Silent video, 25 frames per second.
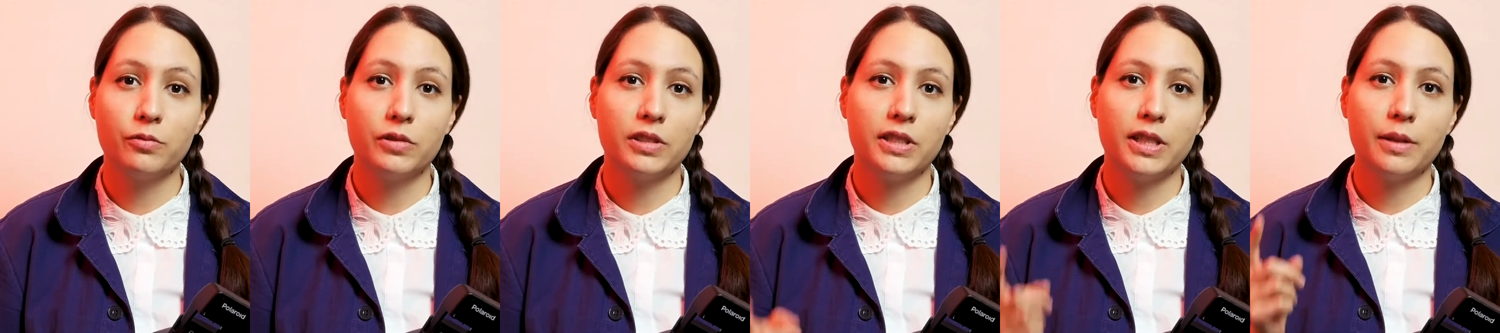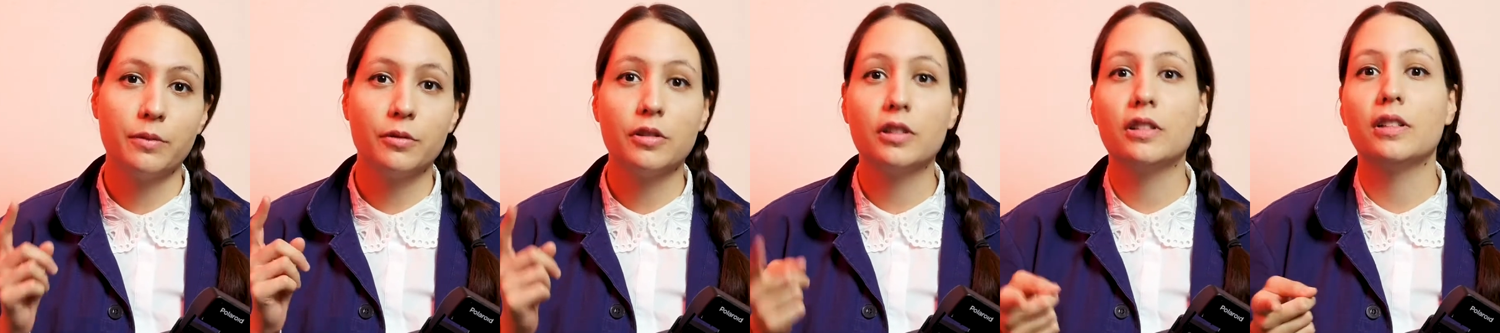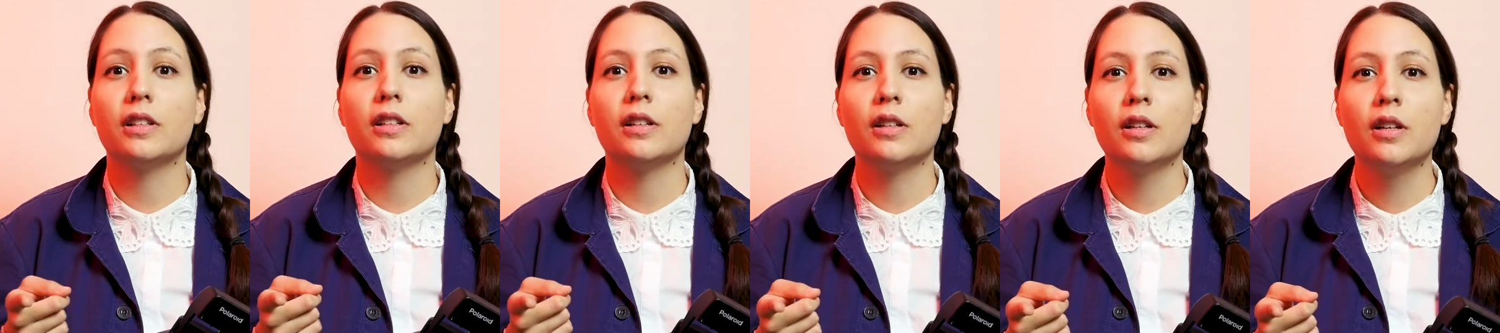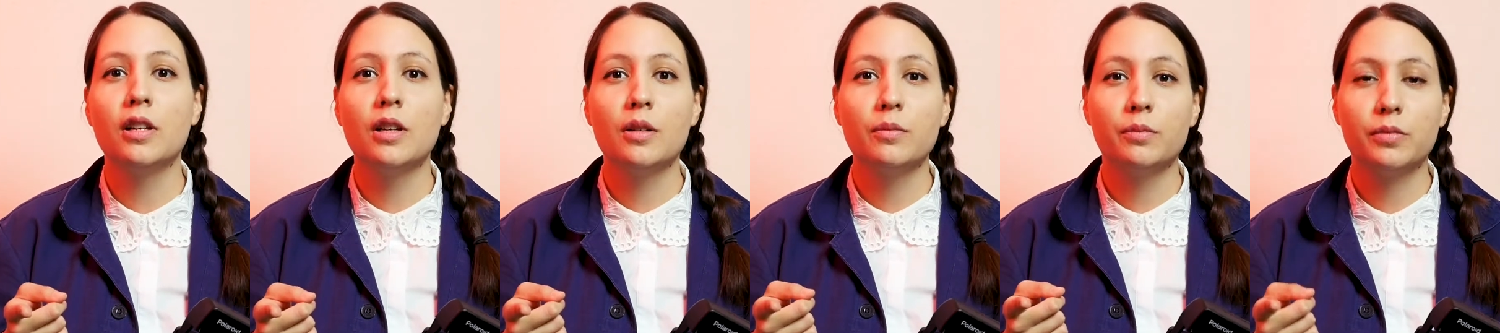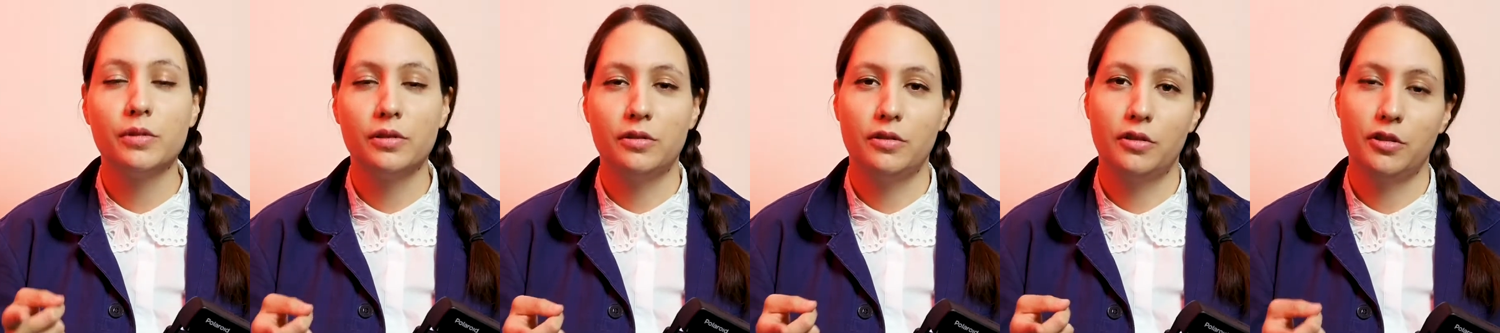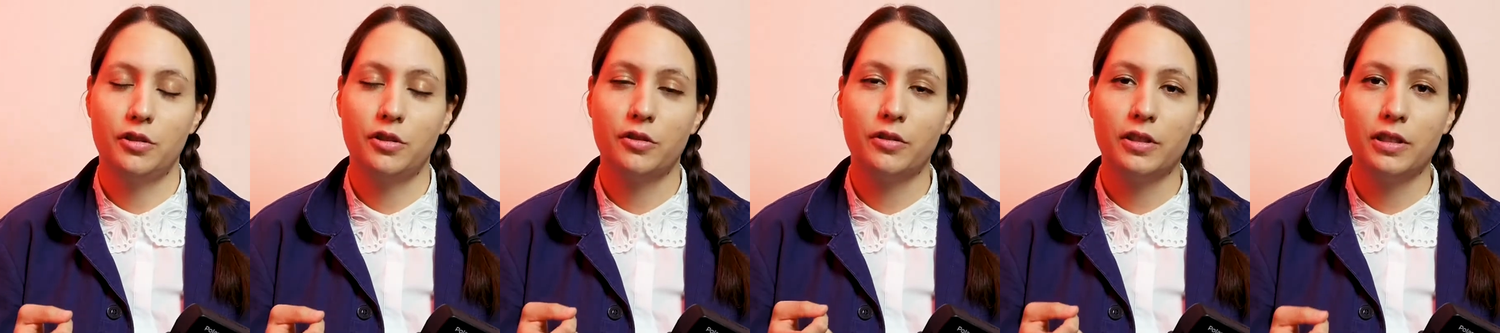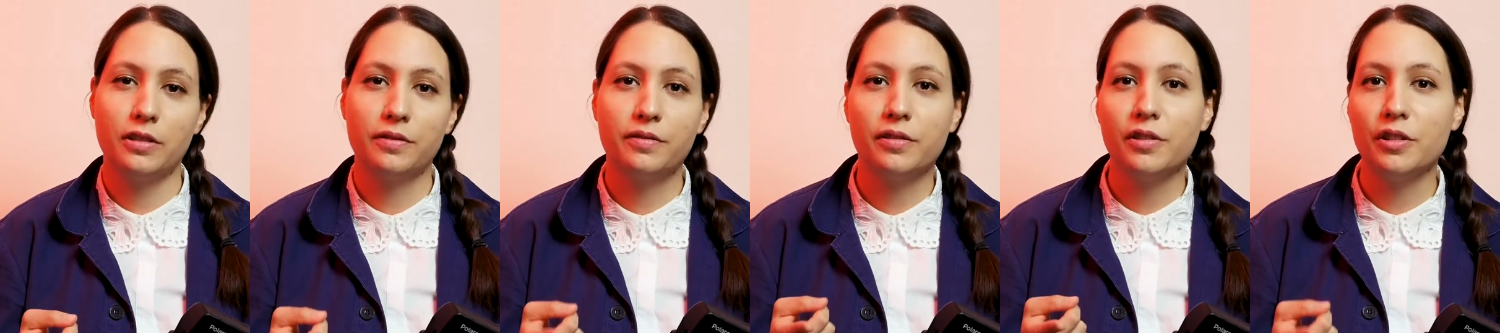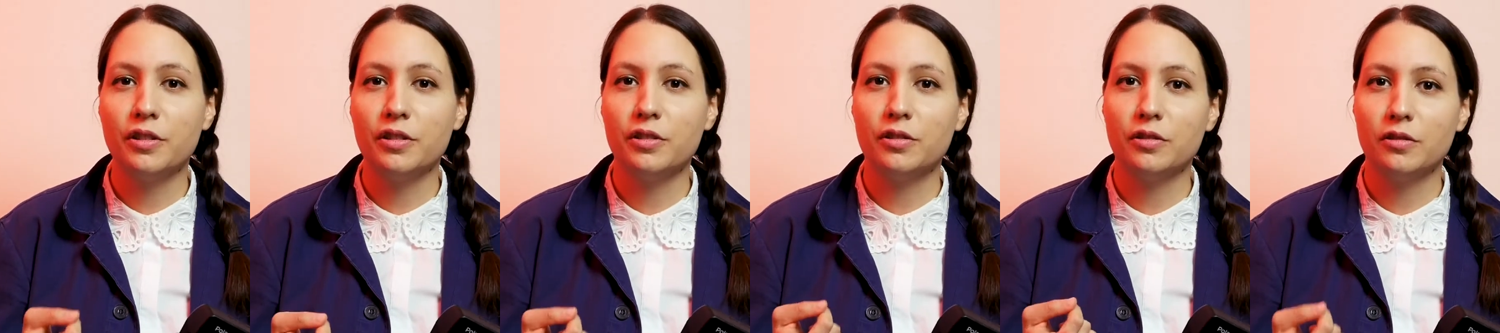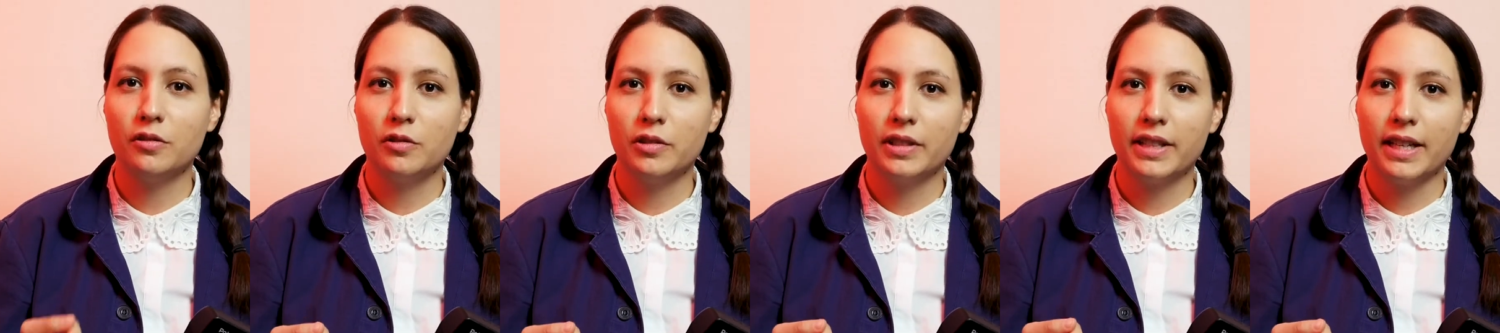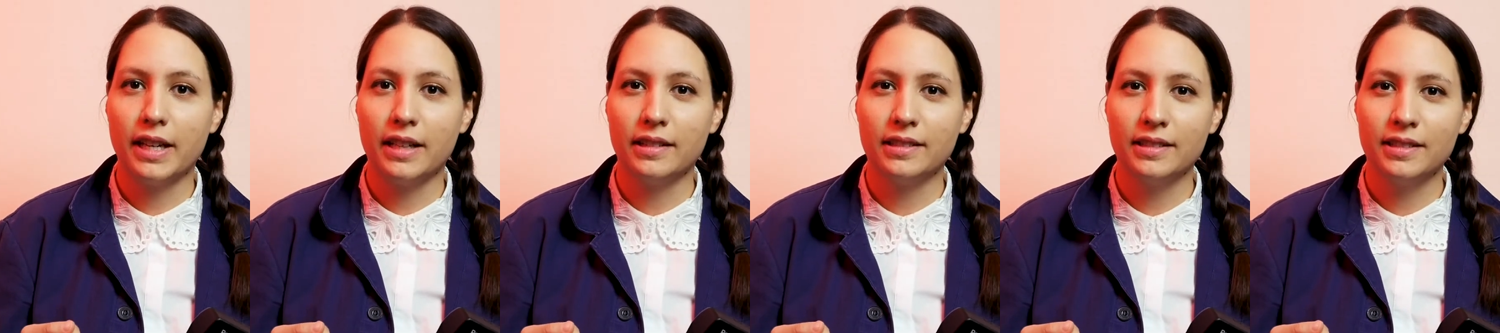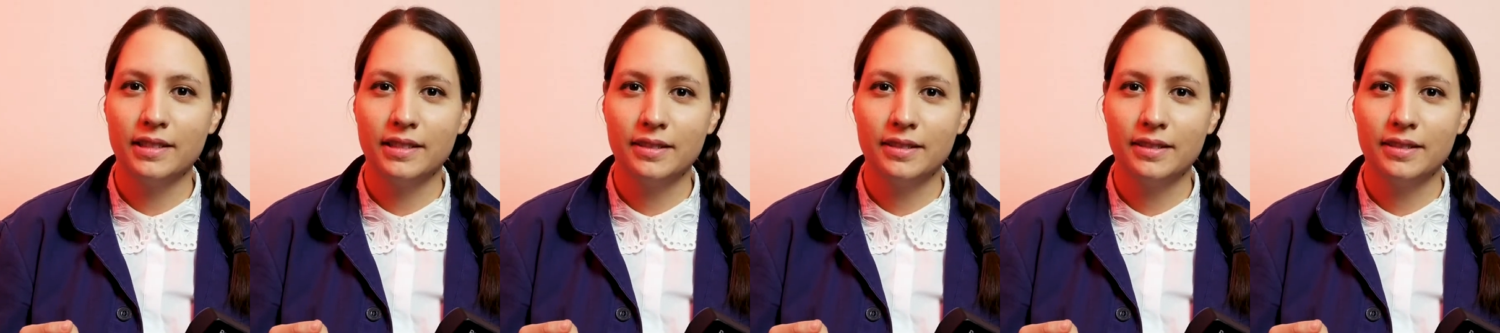which I'm going to put the screen for you to look at.